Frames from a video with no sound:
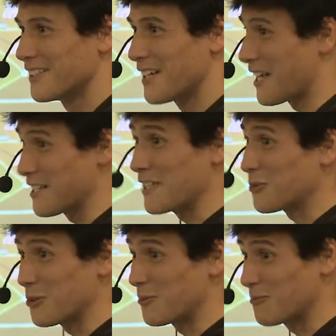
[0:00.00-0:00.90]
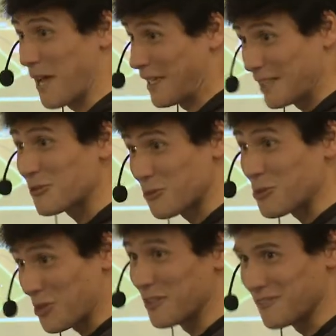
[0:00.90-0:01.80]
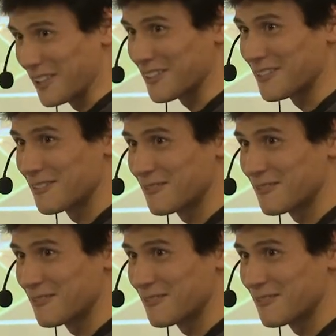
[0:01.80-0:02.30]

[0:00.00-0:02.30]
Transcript: I need to solve it.